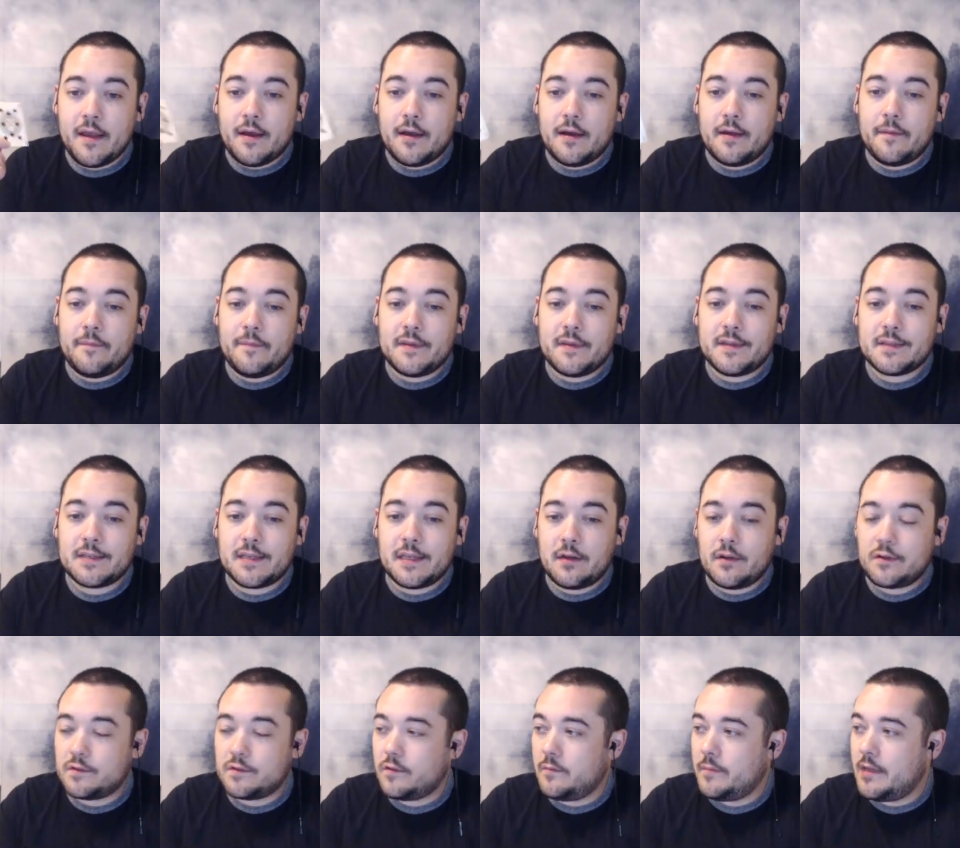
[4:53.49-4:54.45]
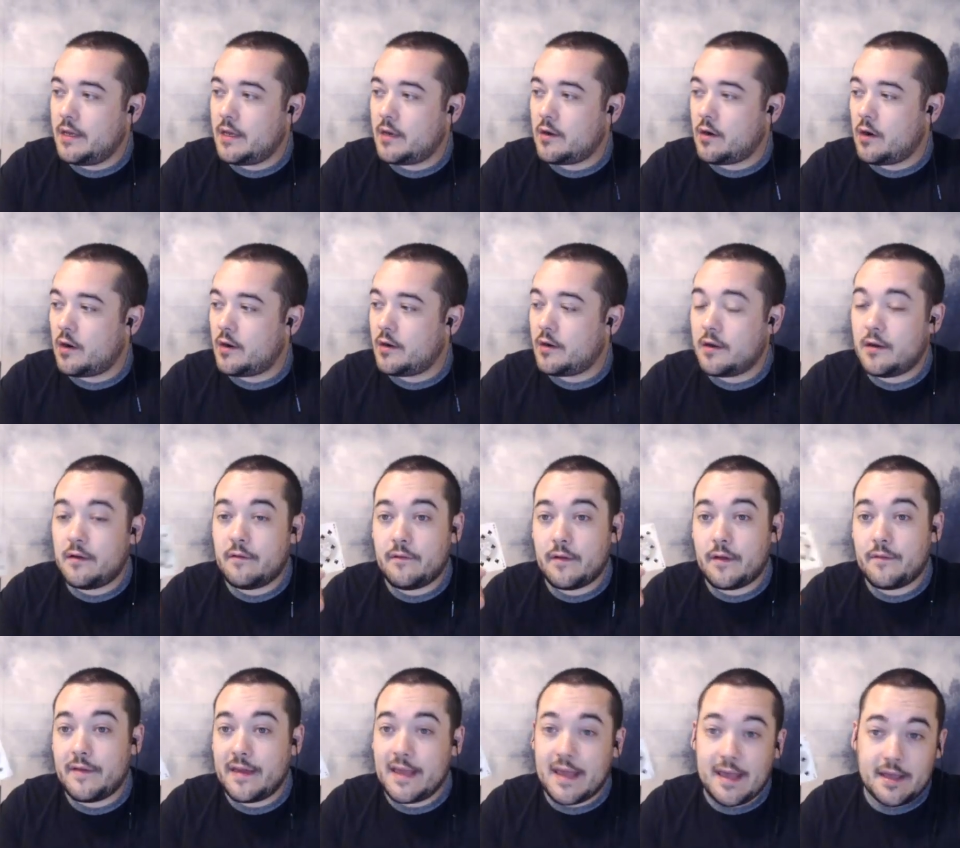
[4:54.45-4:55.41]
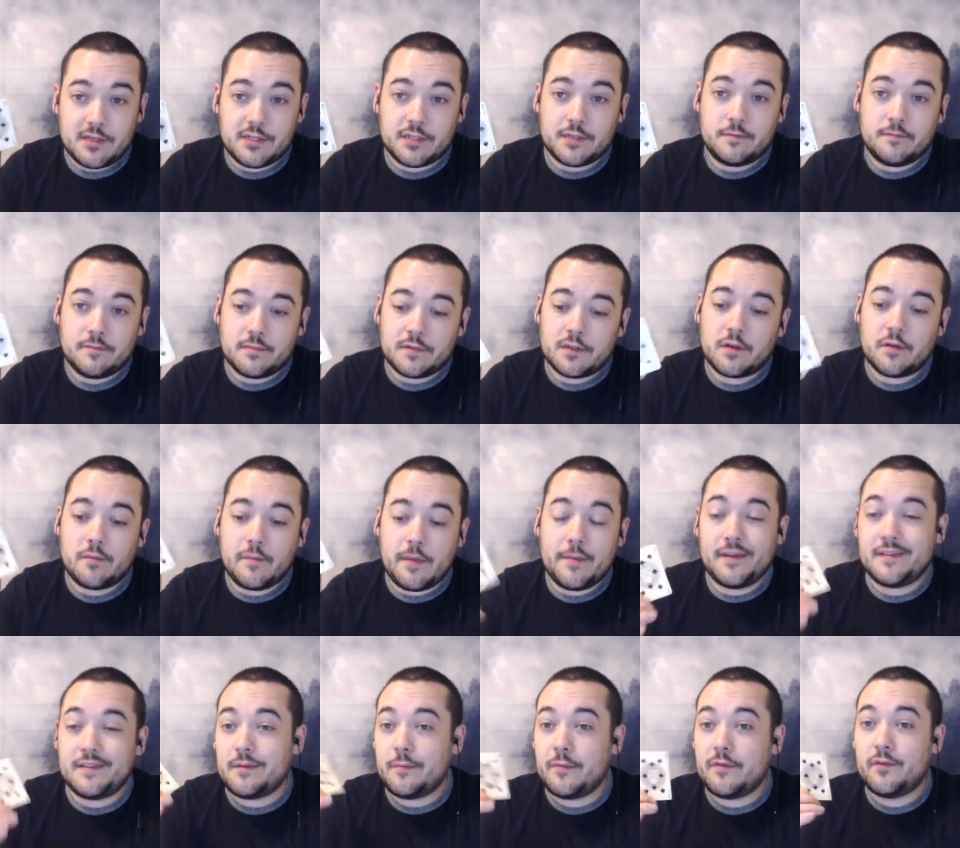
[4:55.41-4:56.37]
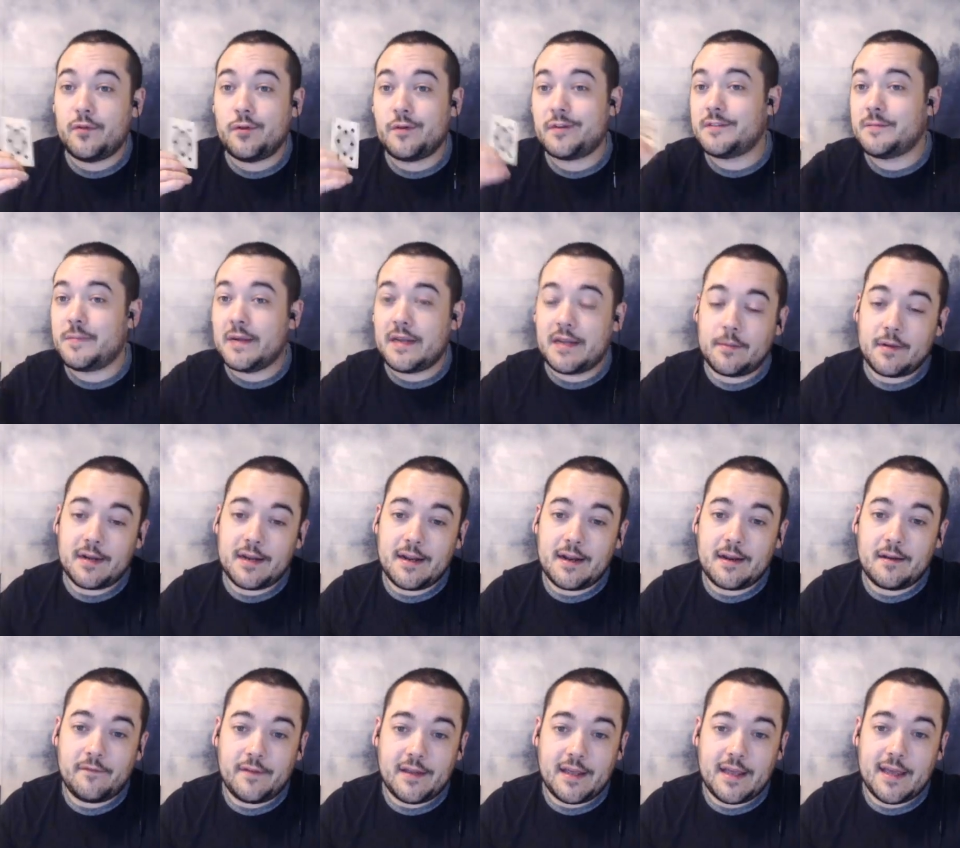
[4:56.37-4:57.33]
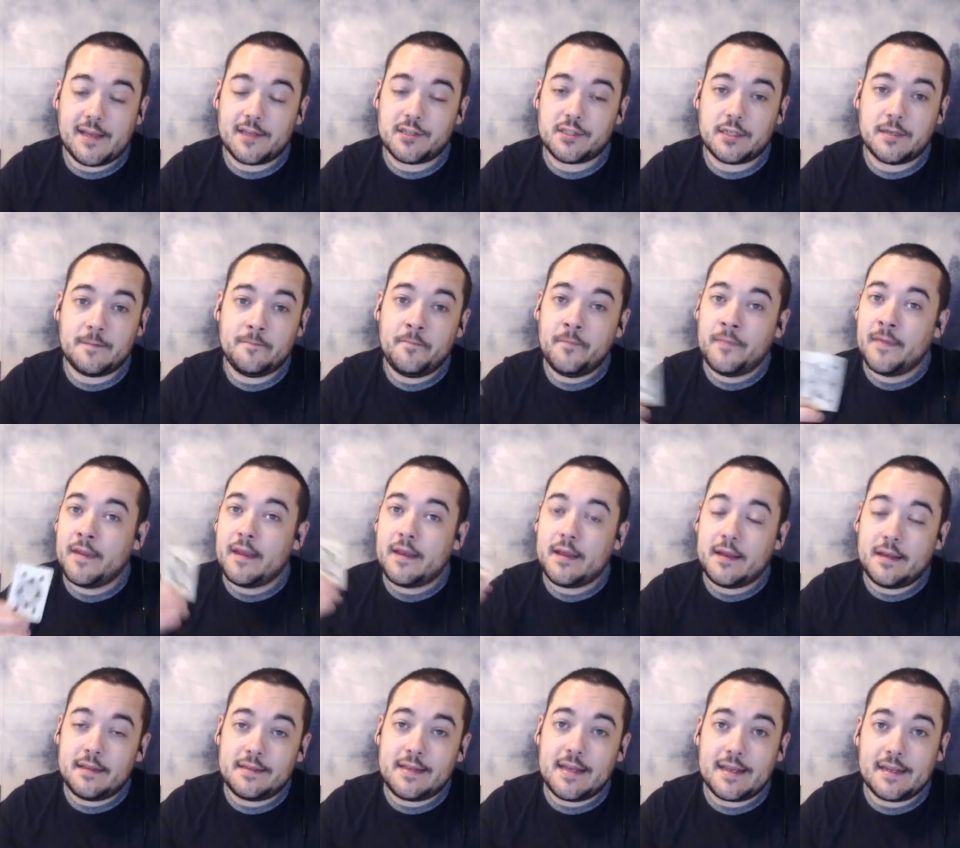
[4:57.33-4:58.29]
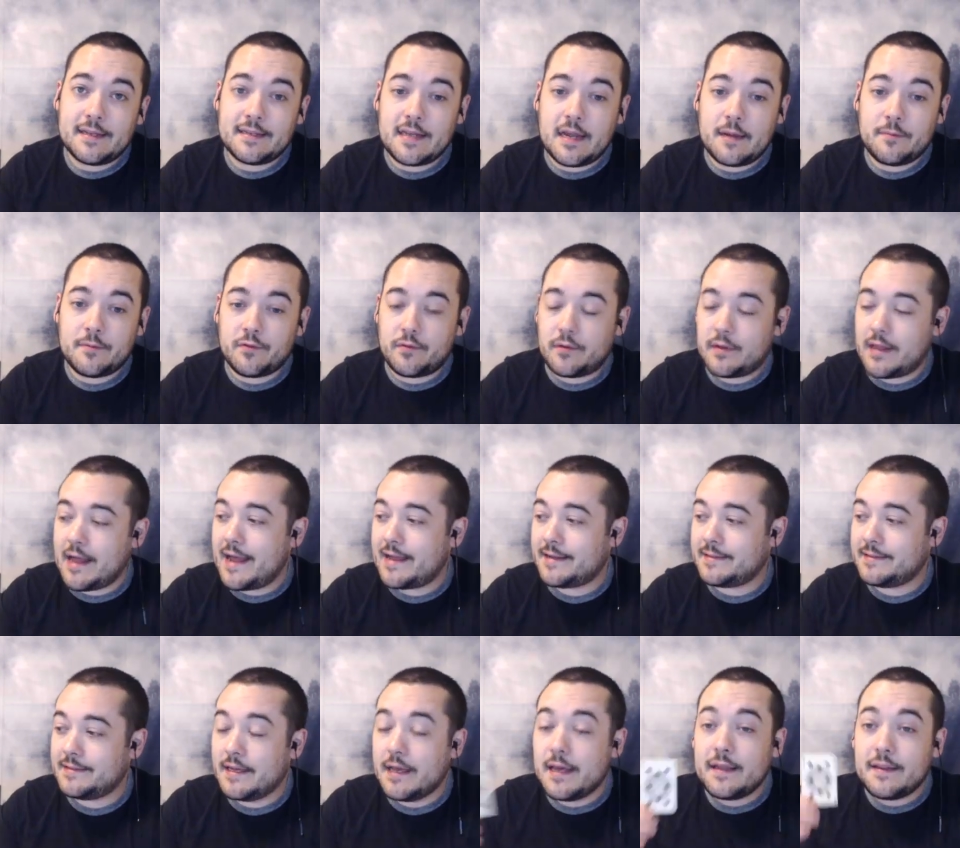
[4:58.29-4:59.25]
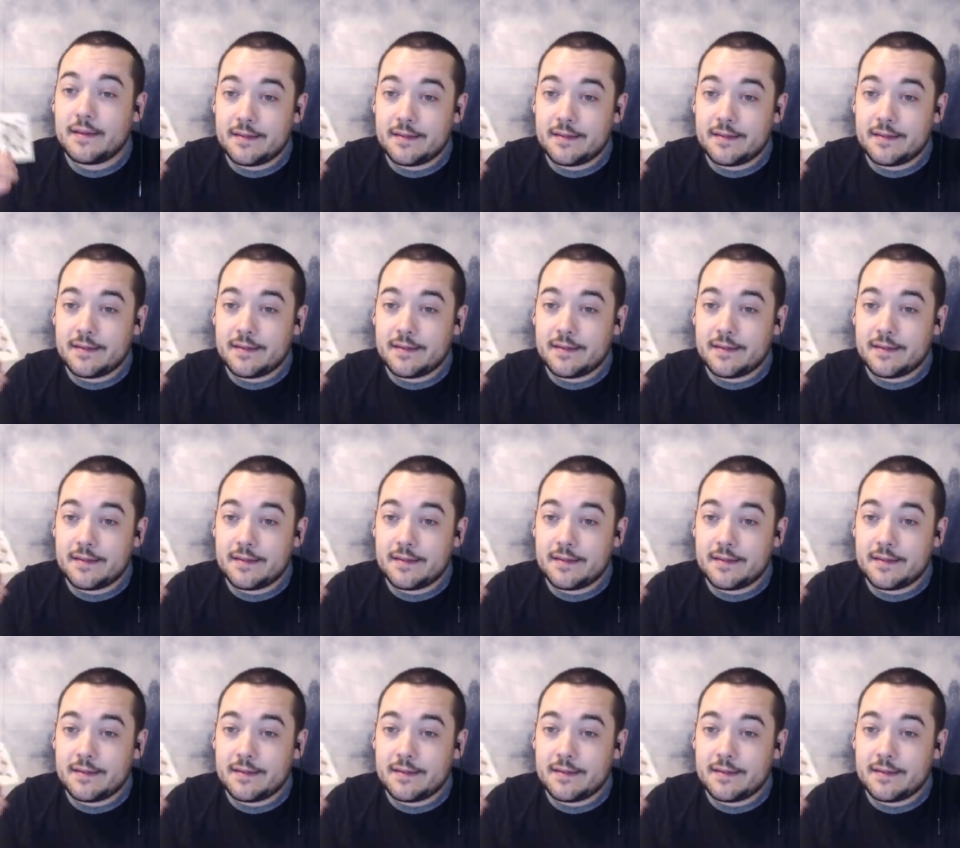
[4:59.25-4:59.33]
Um, this can also be a card of a vacation. So maybe some of you are spending money on a vacation and taking time to relax.